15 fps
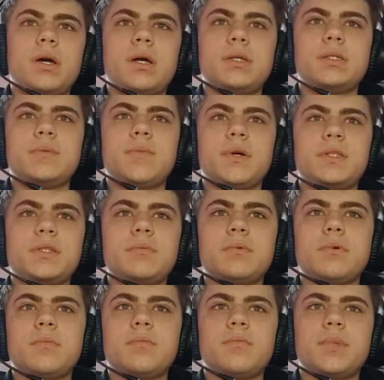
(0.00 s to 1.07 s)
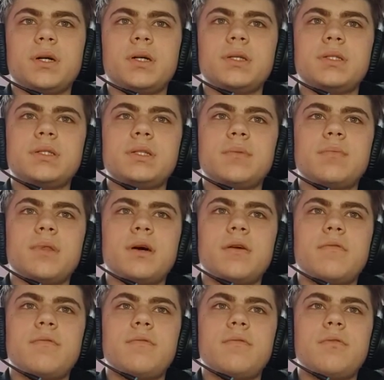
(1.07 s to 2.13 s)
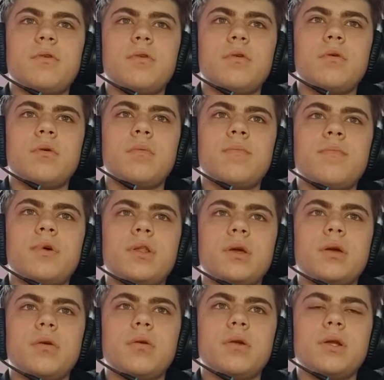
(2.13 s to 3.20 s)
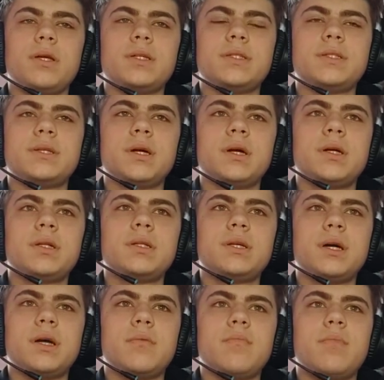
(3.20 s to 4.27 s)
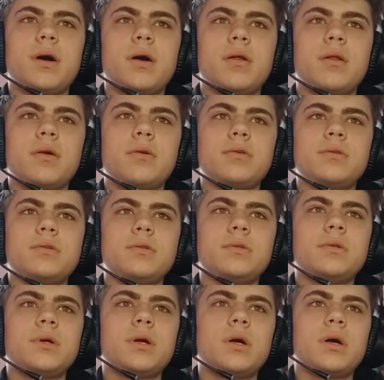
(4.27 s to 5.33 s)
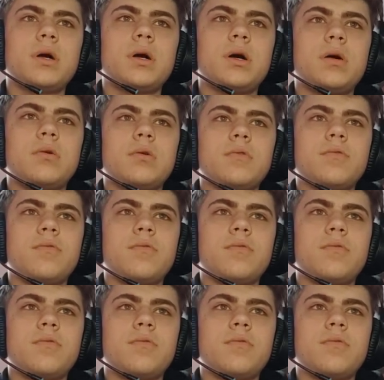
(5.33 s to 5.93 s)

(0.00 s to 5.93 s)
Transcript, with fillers: and the maximum uh, supply for Polygon is 10 billion. Out